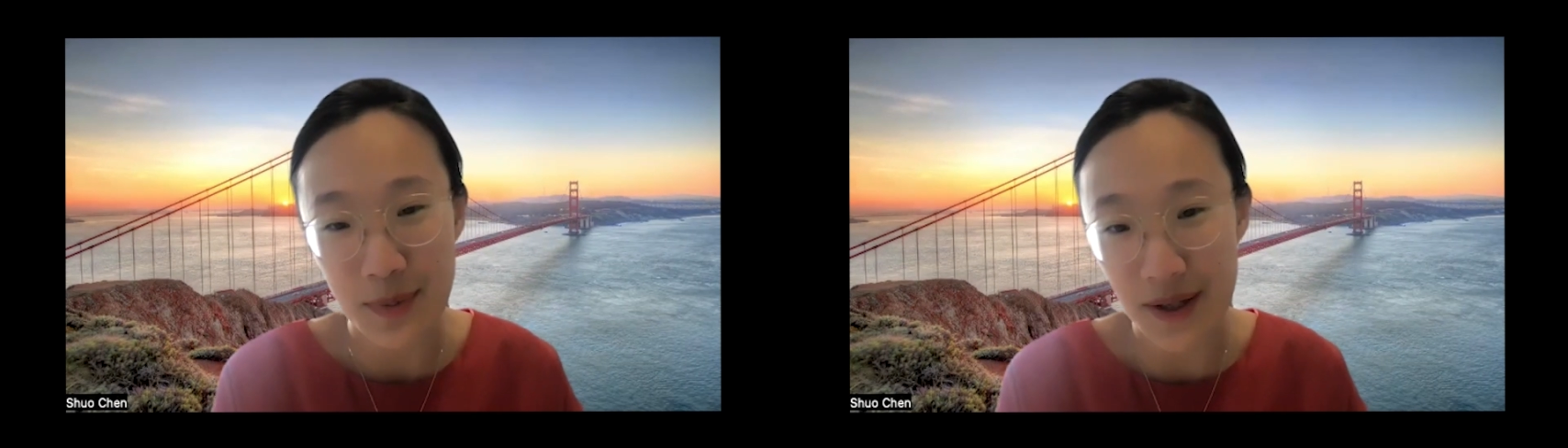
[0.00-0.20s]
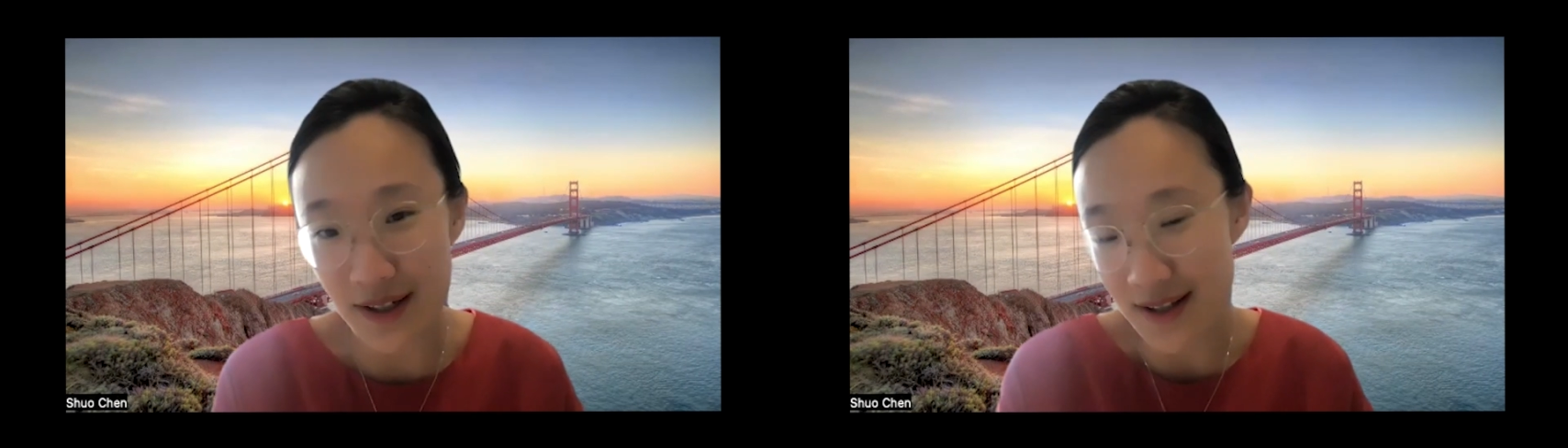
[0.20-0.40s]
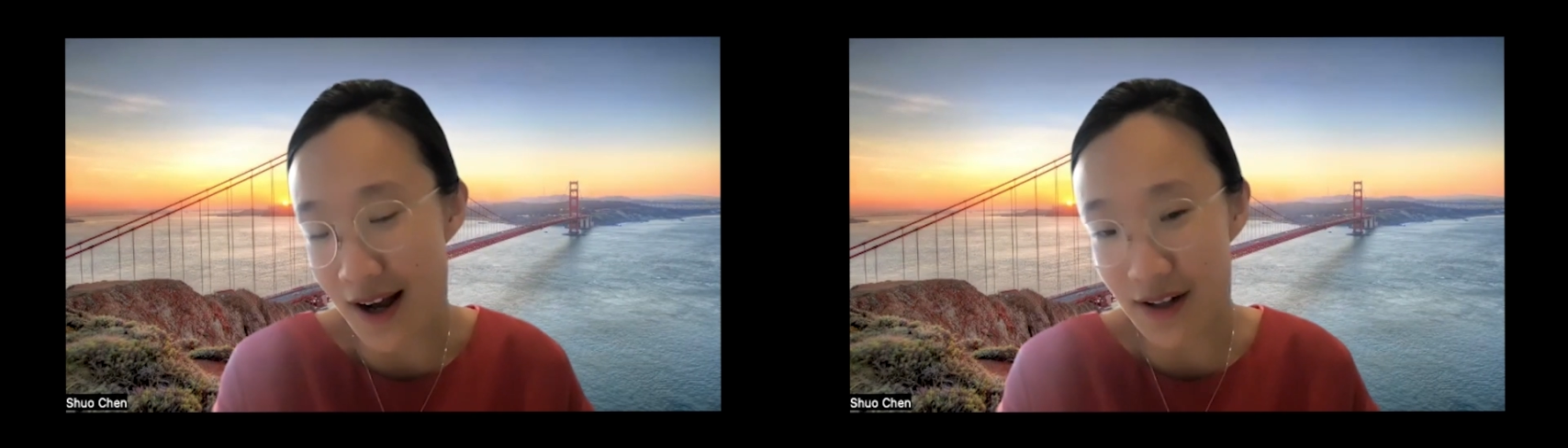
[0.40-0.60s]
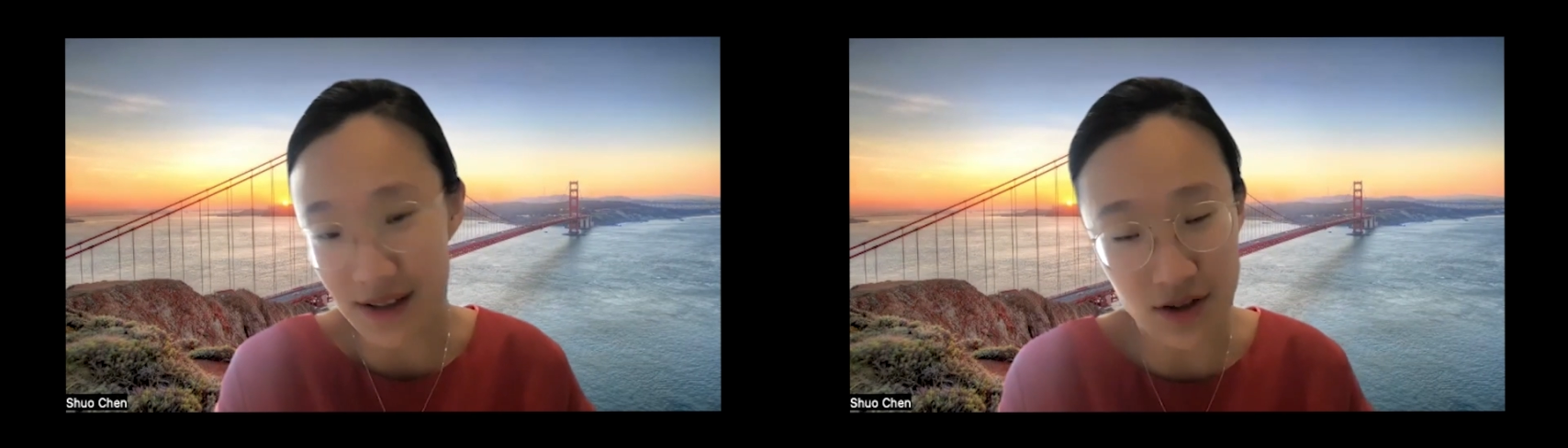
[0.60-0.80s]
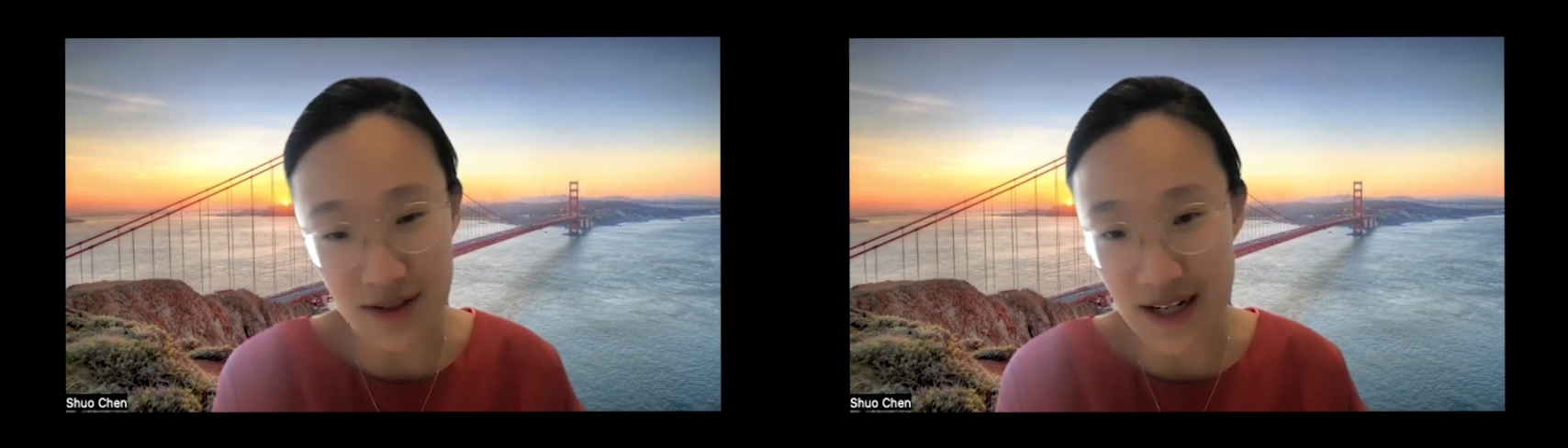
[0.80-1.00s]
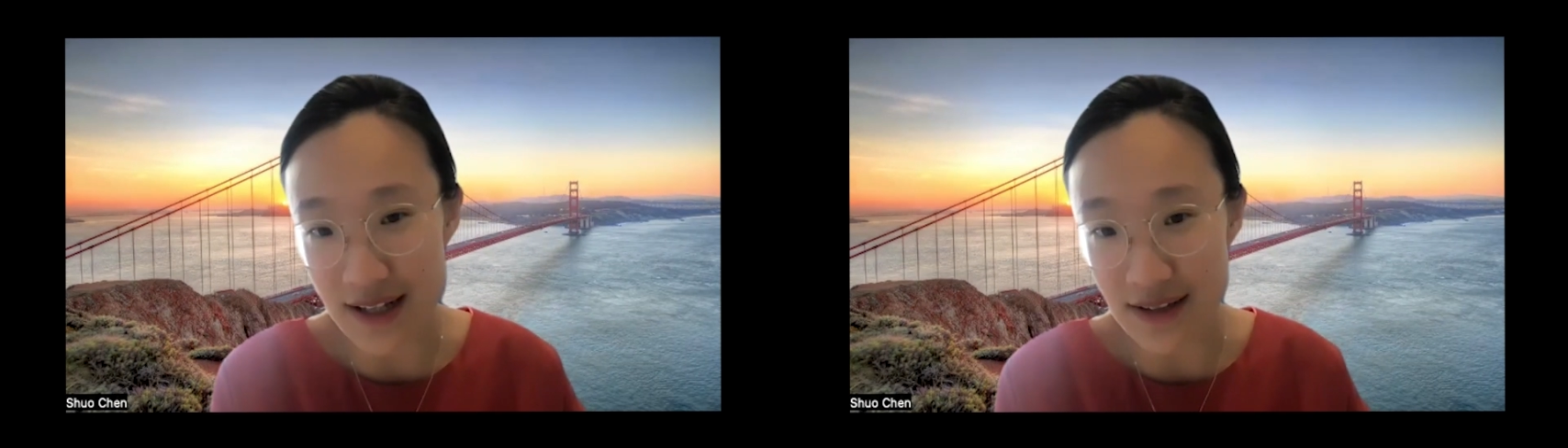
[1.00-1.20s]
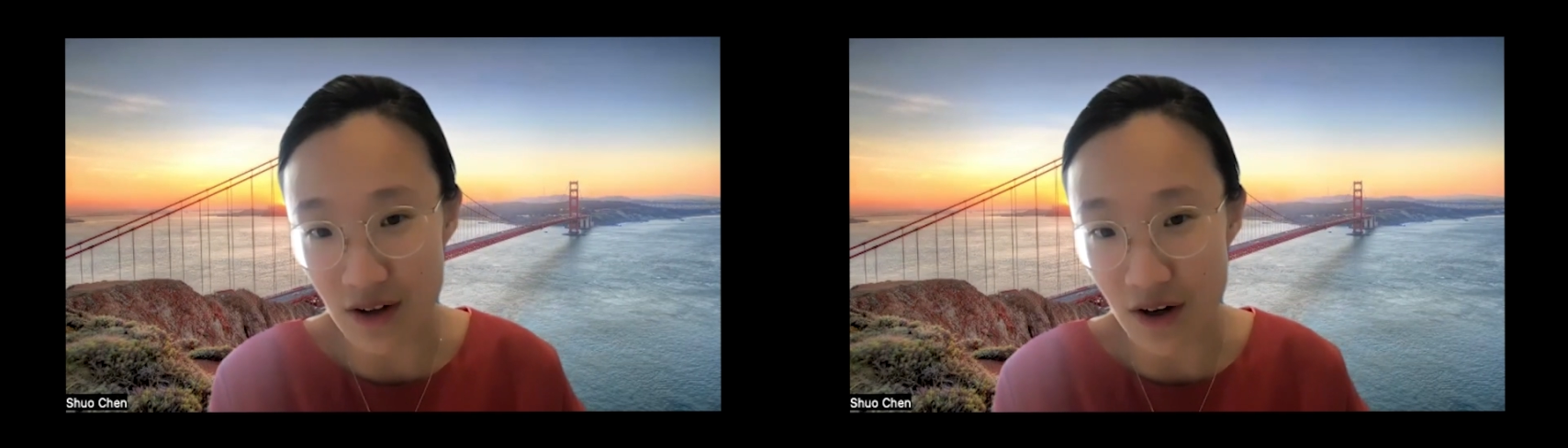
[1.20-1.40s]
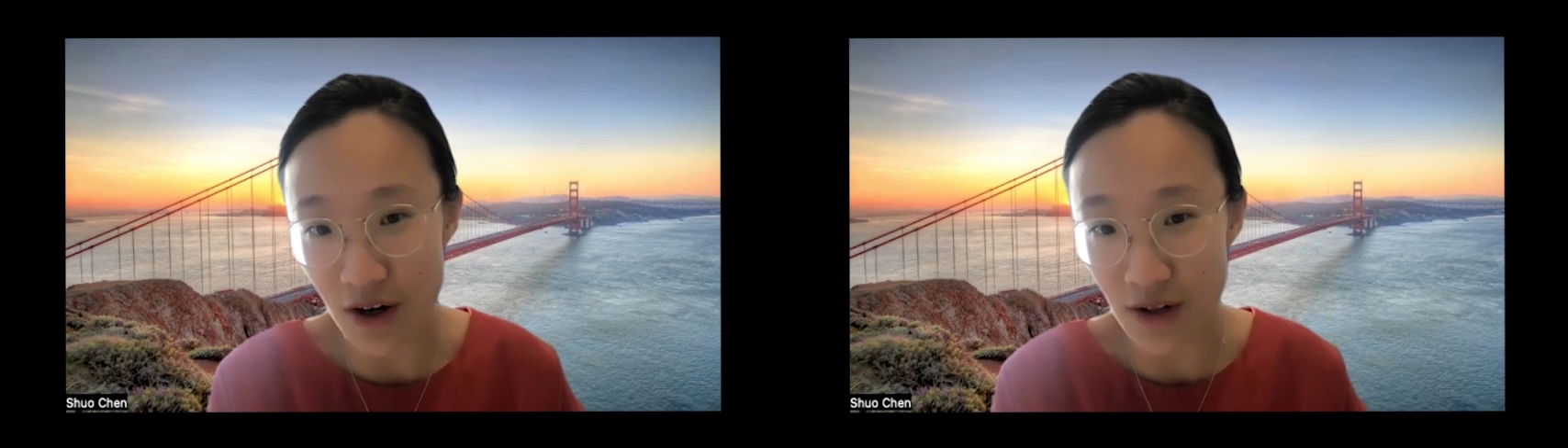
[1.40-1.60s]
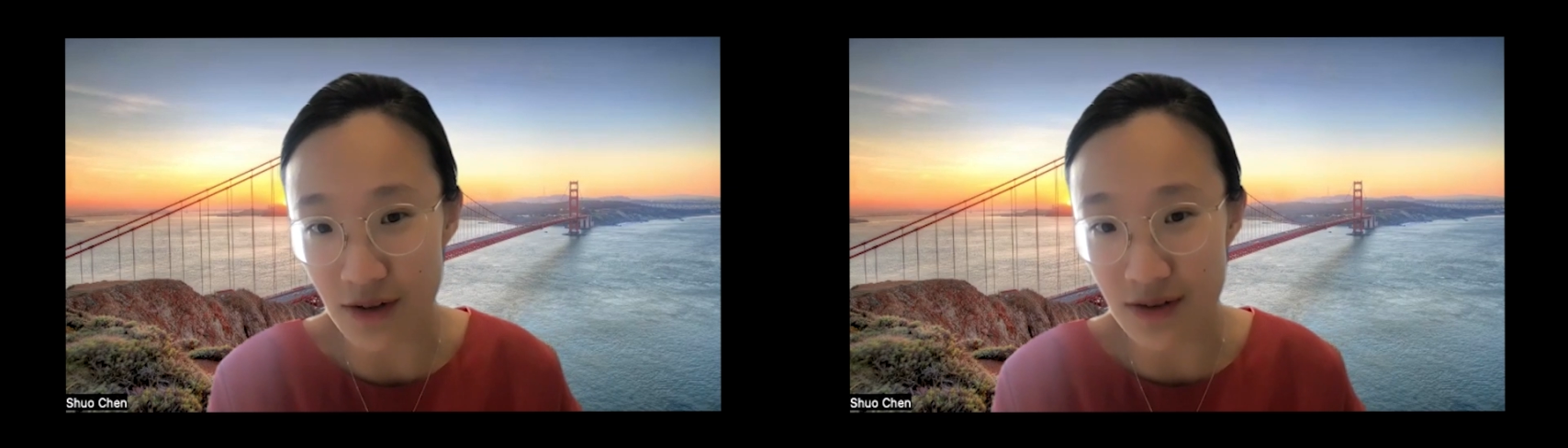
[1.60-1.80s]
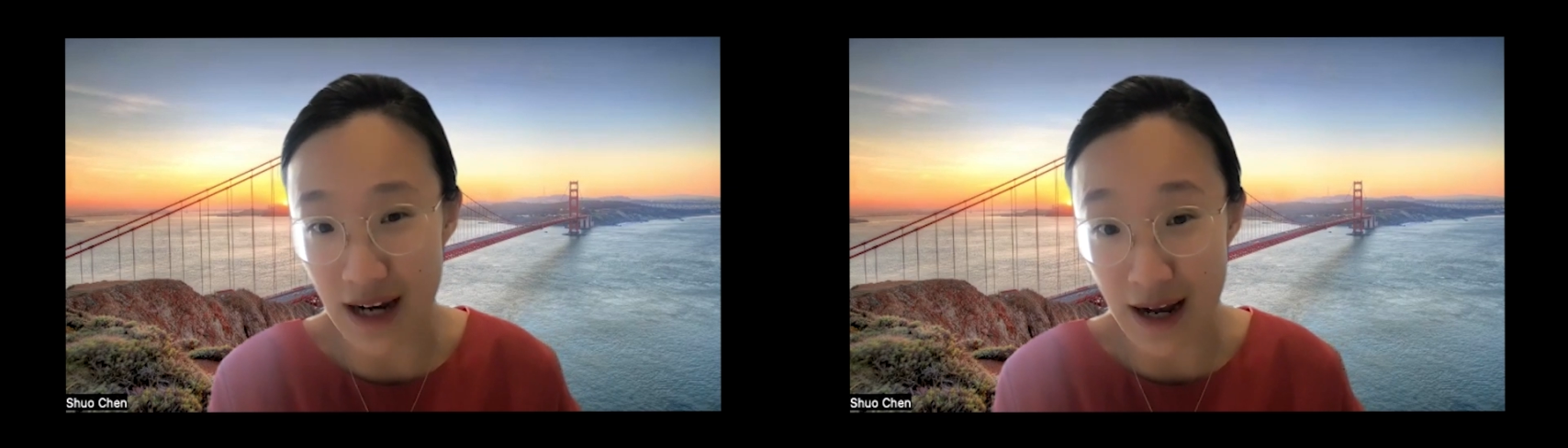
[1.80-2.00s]
because higher ed just has a
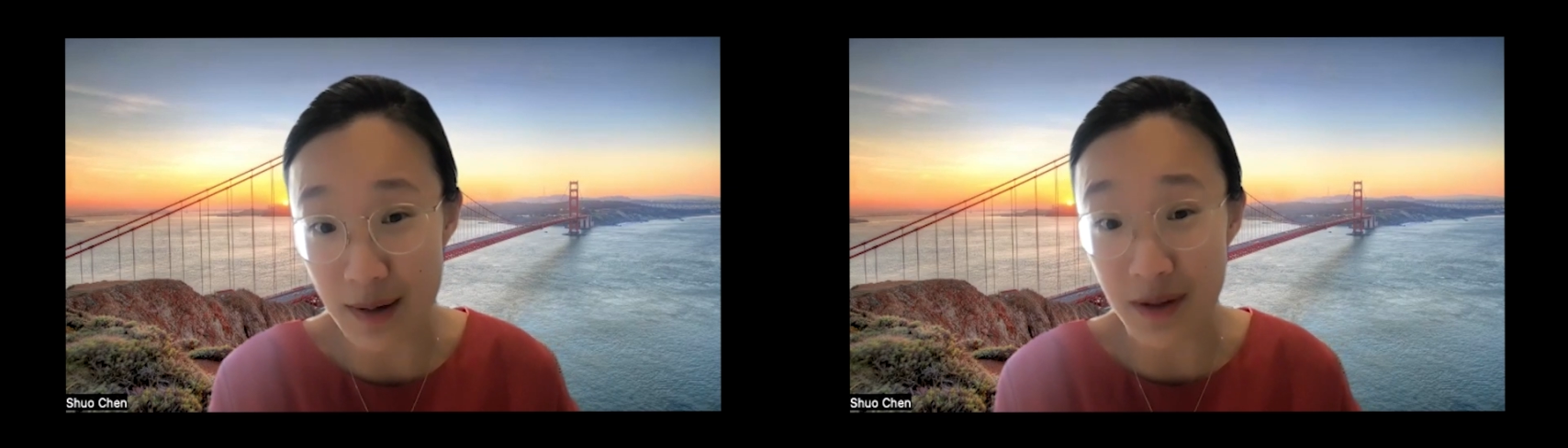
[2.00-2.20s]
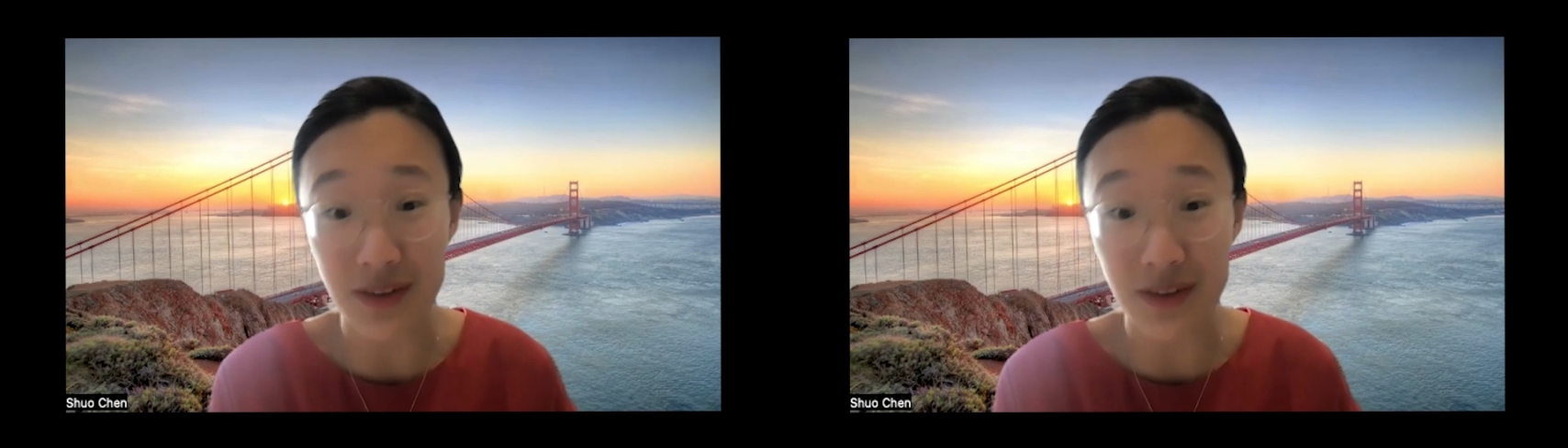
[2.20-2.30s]
hard time